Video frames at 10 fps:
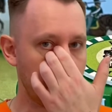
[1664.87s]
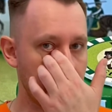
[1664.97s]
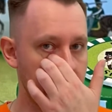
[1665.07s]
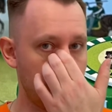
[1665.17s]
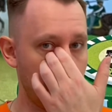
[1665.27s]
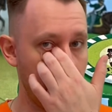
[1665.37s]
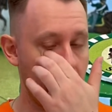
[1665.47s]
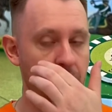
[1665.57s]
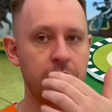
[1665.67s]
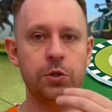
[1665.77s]
So
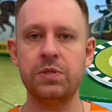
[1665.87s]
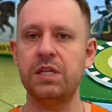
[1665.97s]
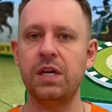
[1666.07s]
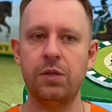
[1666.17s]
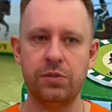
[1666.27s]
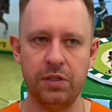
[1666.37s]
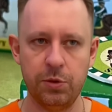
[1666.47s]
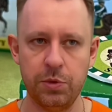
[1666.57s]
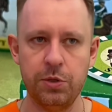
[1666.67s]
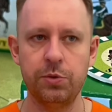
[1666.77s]
using
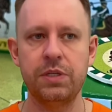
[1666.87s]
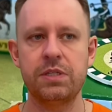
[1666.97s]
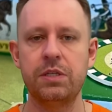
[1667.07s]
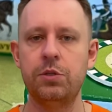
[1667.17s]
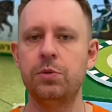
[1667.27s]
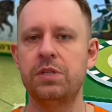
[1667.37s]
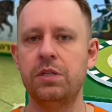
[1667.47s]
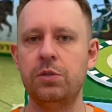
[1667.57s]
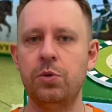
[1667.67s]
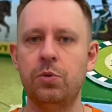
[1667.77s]
artillery units,
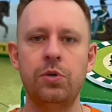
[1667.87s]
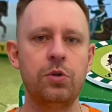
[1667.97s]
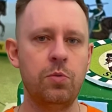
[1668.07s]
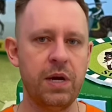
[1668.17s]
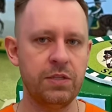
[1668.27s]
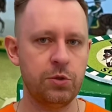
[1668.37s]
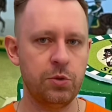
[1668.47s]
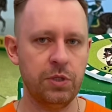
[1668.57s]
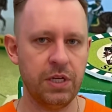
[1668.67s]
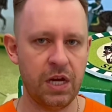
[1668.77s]
using your quite
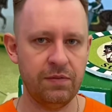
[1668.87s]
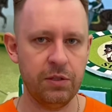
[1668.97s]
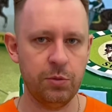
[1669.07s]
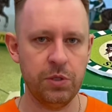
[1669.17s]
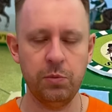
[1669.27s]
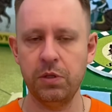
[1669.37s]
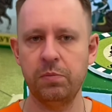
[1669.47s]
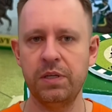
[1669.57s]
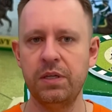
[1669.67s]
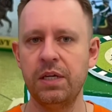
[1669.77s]
strong cavalry will
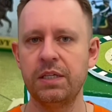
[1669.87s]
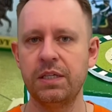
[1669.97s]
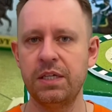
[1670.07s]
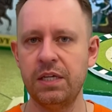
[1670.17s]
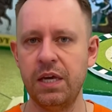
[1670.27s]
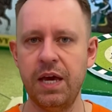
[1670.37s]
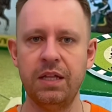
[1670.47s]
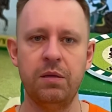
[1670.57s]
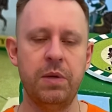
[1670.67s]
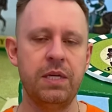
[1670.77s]
be key
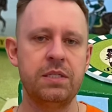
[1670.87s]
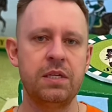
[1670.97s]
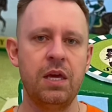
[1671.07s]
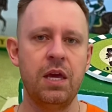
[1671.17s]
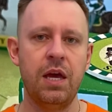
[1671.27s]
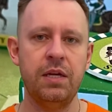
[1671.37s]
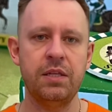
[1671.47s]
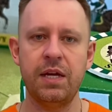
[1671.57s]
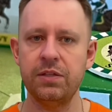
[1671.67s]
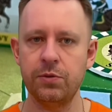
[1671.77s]
elements,
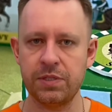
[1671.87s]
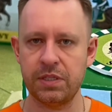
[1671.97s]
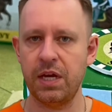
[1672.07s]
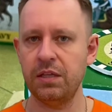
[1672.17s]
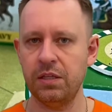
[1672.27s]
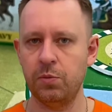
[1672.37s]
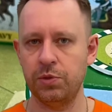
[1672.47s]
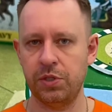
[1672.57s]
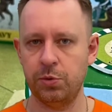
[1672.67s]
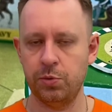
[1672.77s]
and understanding
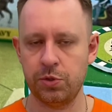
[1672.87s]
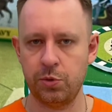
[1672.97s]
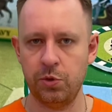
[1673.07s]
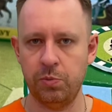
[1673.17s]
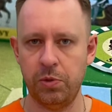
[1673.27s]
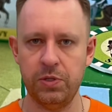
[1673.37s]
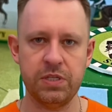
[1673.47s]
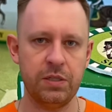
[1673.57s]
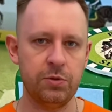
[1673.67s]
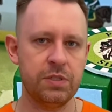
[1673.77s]
what are your strong
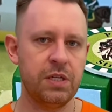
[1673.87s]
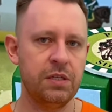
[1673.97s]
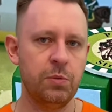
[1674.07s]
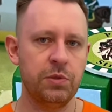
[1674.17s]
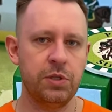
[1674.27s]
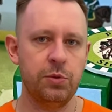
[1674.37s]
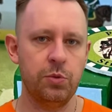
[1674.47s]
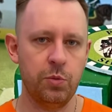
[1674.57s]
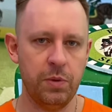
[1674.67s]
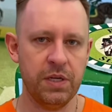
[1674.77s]
points, understanding what are
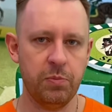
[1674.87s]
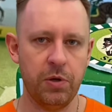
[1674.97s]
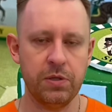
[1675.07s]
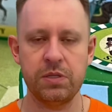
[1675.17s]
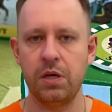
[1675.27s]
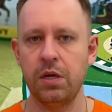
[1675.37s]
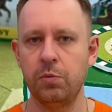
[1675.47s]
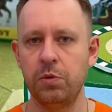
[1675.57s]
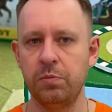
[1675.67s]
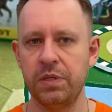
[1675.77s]
your weak points
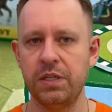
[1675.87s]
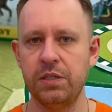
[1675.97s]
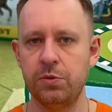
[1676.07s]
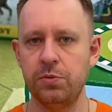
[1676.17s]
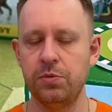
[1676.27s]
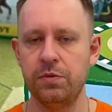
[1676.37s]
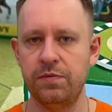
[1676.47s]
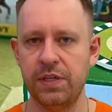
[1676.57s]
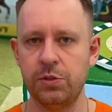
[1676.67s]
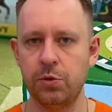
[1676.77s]
will be key to
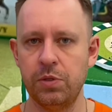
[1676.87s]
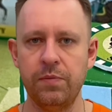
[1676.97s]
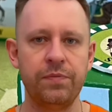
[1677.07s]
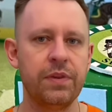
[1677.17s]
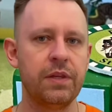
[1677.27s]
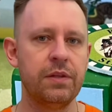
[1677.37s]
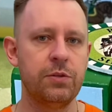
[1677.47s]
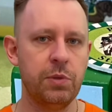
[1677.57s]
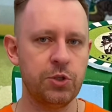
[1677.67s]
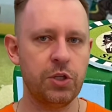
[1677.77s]
victory.
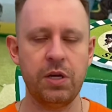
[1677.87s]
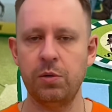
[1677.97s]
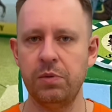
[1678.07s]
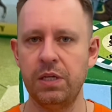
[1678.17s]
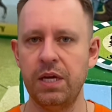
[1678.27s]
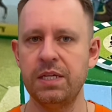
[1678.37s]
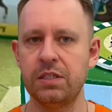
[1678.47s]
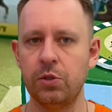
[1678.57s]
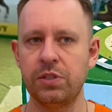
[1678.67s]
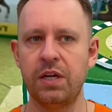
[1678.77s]
The Russian army is
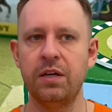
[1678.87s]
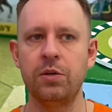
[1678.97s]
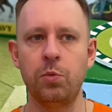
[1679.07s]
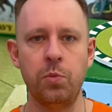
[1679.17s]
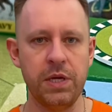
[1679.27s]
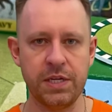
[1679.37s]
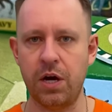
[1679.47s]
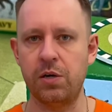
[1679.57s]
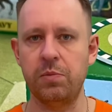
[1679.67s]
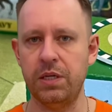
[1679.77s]
not a weak army.